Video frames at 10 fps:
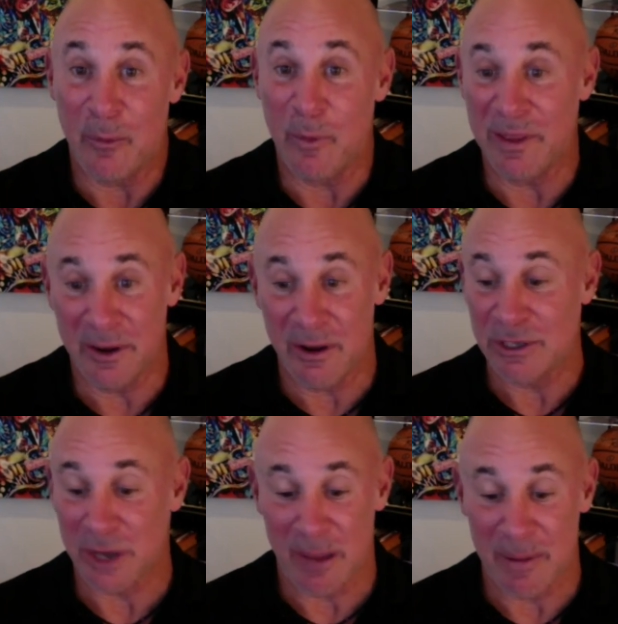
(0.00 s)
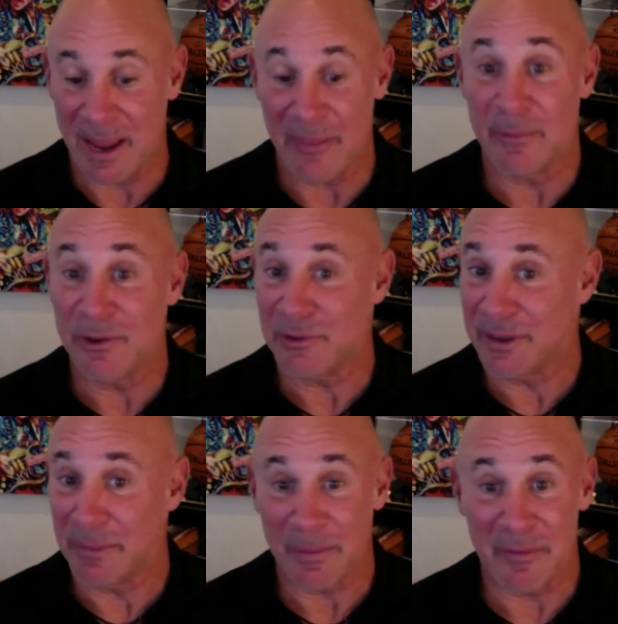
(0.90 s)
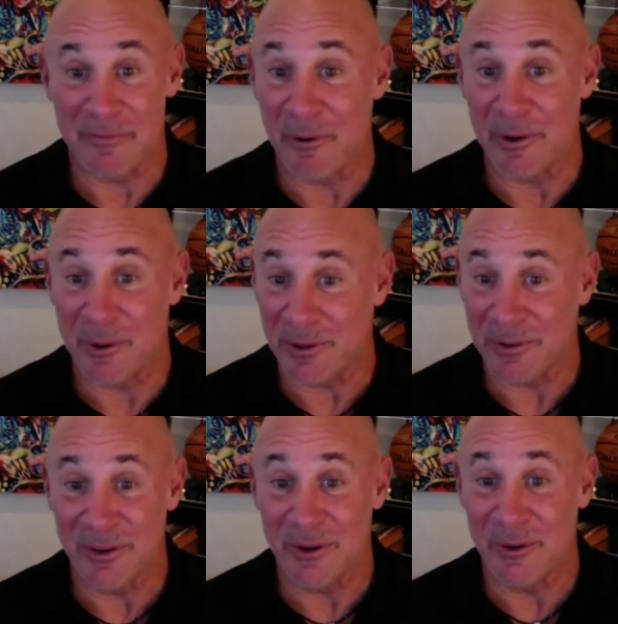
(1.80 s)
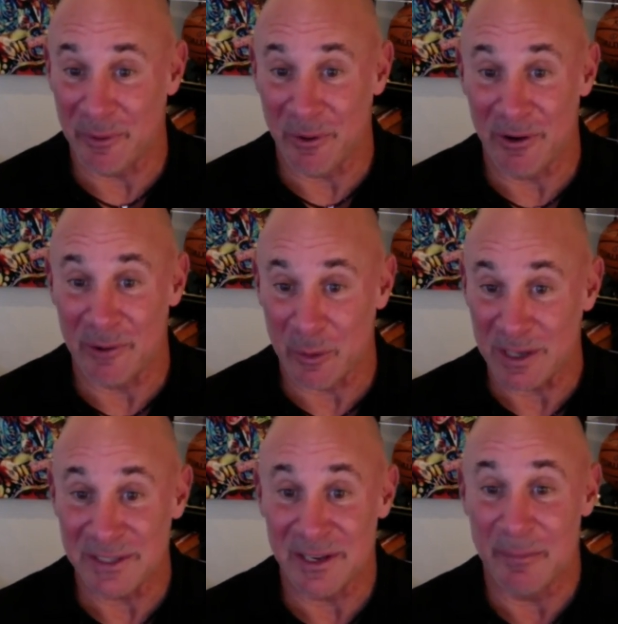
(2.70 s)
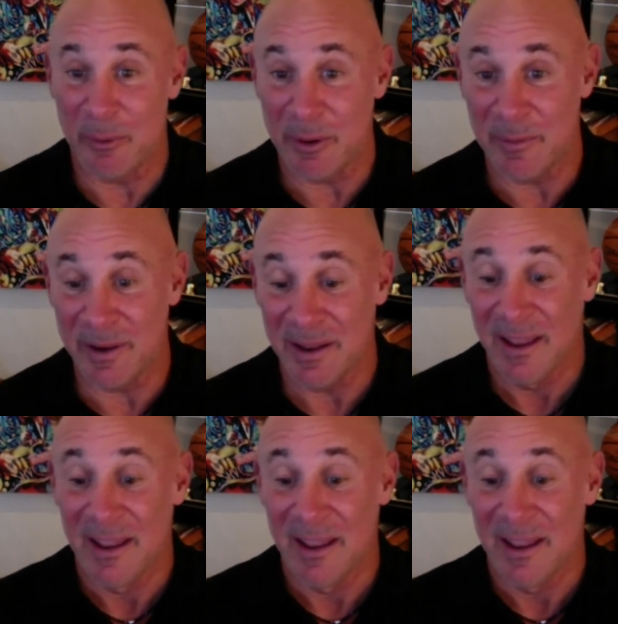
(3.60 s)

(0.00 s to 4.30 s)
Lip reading: there. We did our job and got them interested, picked up the phone and called you or requested an appointment.